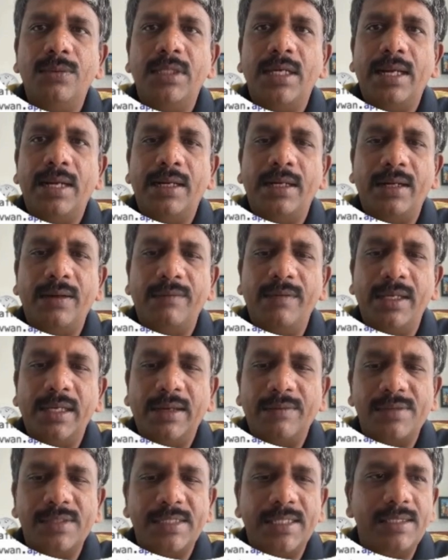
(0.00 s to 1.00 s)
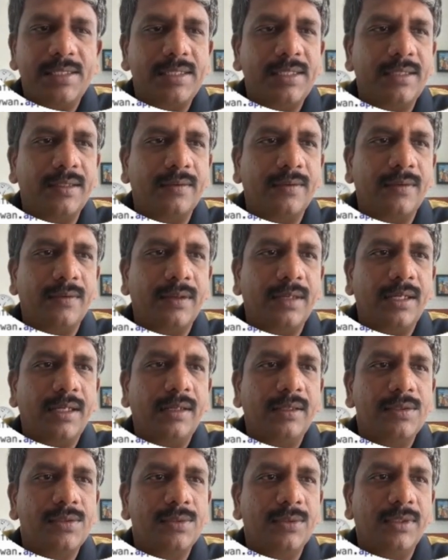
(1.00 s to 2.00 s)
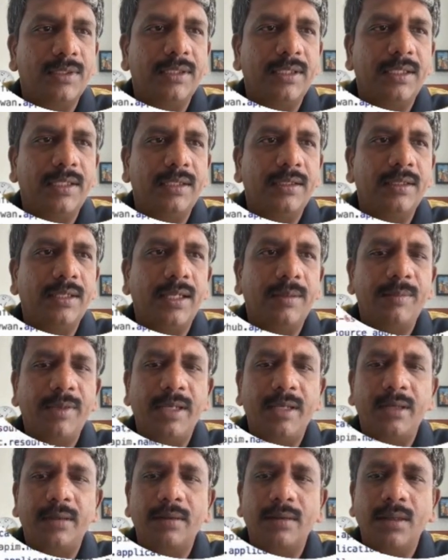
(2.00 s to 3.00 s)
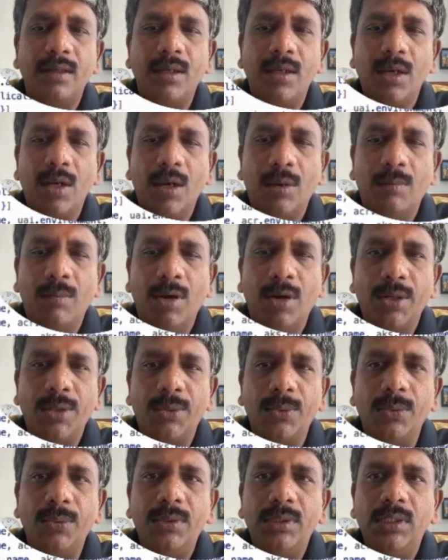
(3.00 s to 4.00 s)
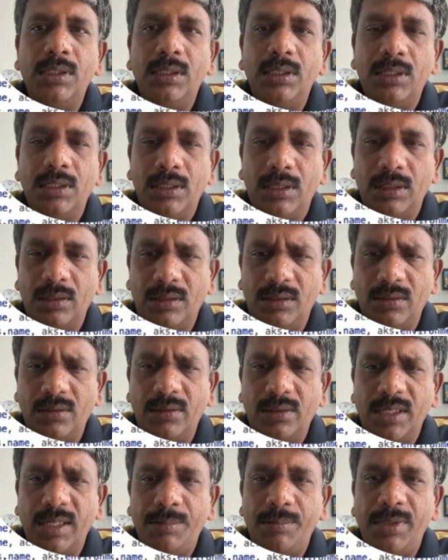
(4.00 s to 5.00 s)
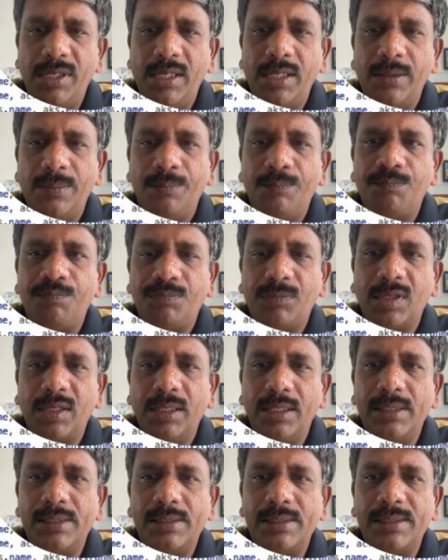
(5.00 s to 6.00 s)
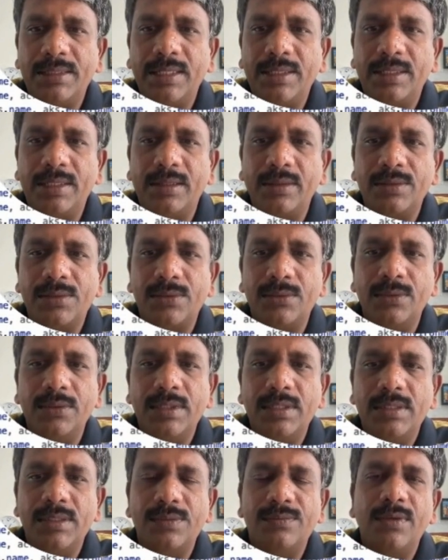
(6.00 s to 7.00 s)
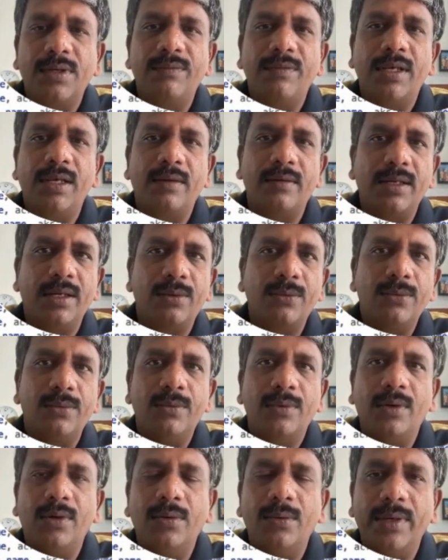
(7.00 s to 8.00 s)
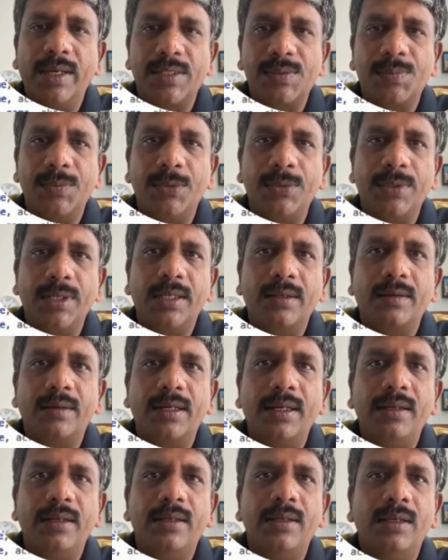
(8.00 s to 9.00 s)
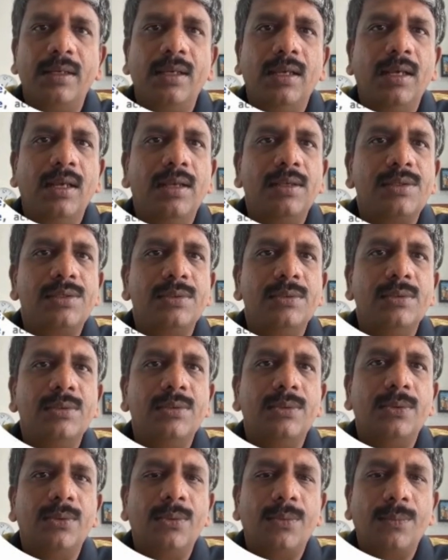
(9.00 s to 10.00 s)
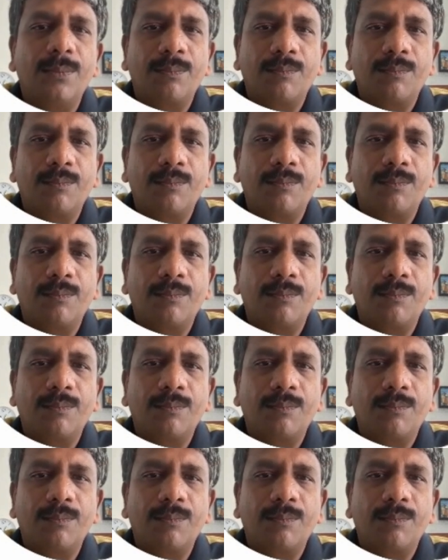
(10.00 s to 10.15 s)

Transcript: that we have set here, right? So in the naming module, APIM it's set here. So this is what we are exporting, right? So